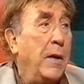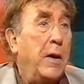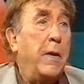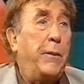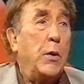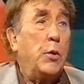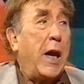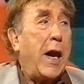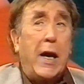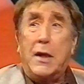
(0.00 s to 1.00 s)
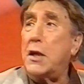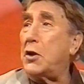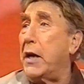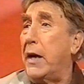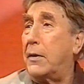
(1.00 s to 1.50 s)
Learn a few gags,
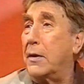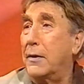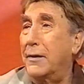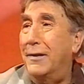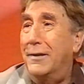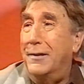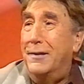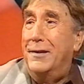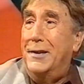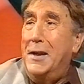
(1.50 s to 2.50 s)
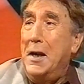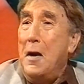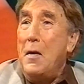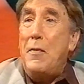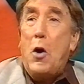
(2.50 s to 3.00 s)
isn't it? I bet, I bet you're worth.